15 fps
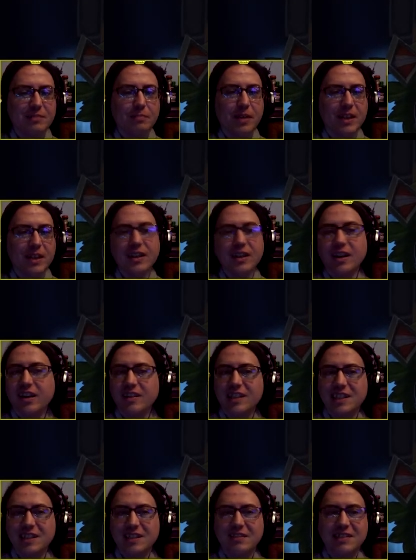but you know, it's a
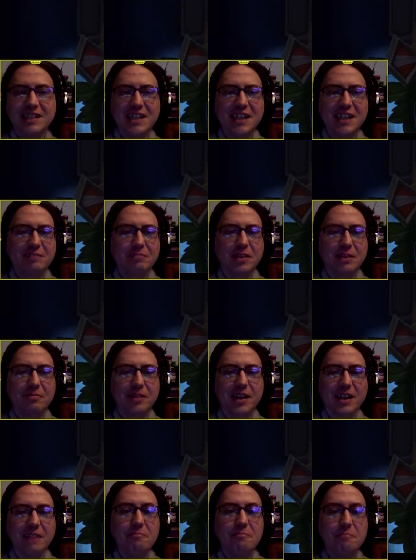2/6, but it
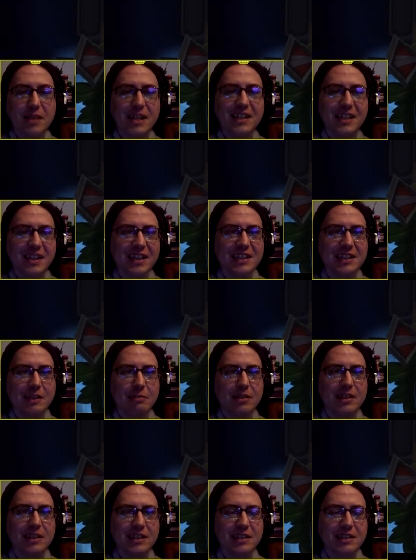will immediately
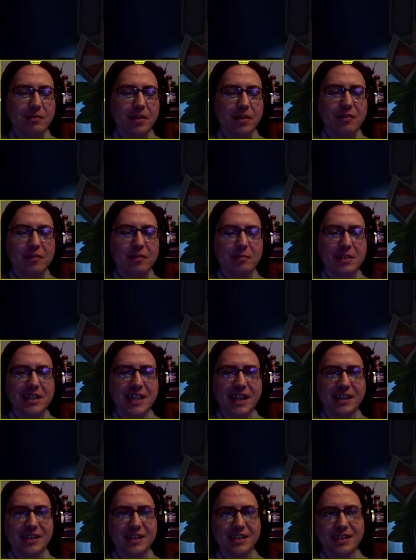summon something from his
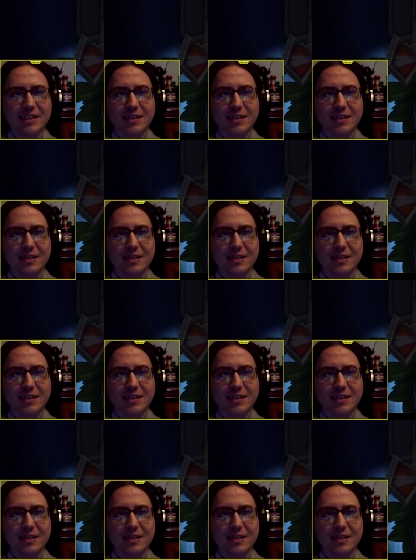hands.